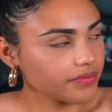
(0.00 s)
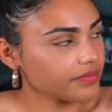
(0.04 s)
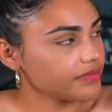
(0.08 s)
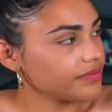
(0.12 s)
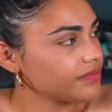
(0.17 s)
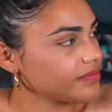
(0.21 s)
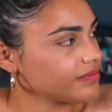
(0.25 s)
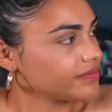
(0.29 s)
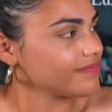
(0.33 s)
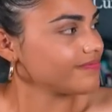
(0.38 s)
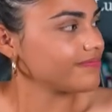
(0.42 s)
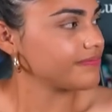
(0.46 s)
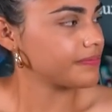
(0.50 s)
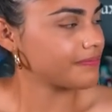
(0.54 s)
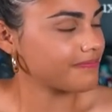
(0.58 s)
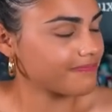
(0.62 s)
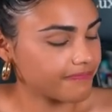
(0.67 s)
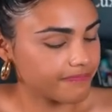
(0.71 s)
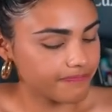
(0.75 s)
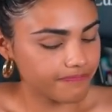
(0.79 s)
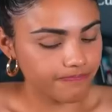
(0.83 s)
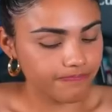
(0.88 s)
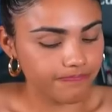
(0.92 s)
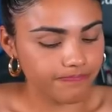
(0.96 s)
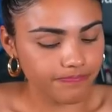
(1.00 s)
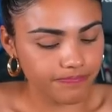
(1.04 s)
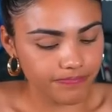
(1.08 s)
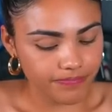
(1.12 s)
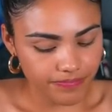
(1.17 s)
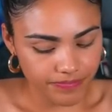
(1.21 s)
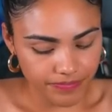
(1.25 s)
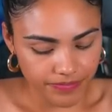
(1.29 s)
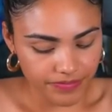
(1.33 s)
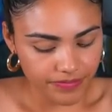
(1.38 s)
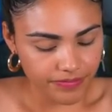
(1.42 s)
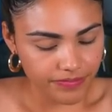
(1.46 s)

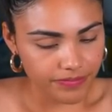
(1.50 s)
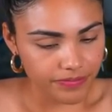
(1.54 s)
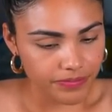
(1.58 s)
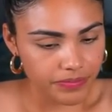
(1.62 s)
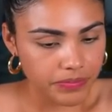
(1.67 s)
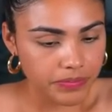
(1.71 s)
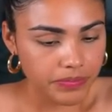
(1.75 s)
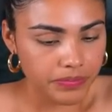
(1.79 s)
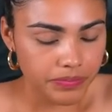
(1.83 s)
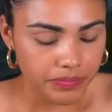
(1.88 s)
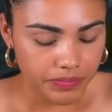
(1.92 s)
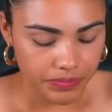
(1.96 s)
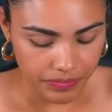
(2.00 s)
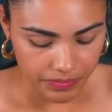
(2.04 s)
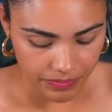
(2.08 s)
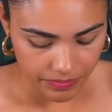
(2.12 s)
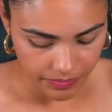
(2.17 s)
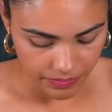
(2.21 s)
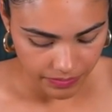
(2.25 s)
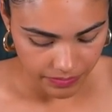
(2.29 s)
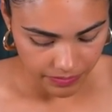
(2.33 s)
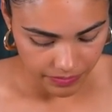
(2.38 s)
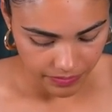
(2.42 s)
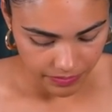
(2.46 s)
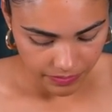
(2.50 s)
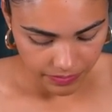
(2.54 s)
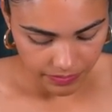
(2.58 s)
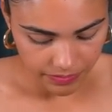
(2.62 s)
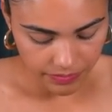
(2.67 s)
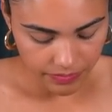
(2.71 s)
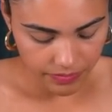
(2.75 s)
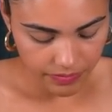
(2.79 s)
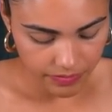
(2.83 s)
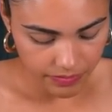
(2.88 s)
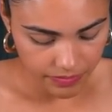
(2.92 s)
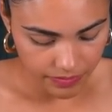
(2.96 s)

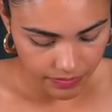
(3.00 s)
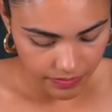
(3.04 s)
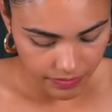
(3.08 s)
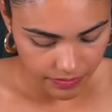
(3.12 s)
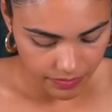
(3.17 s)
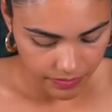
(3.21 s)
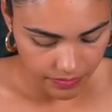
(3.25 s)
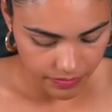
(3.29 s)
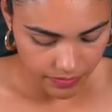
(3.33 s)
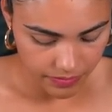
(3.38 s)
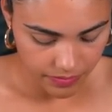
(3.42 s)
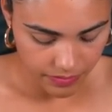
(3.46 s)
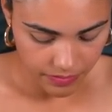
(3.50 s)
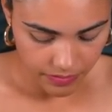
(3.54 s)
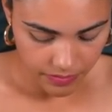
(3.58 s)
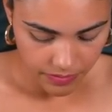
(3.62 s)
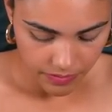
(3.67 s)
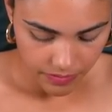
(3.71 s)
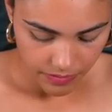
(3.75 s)
This person isn't speaking.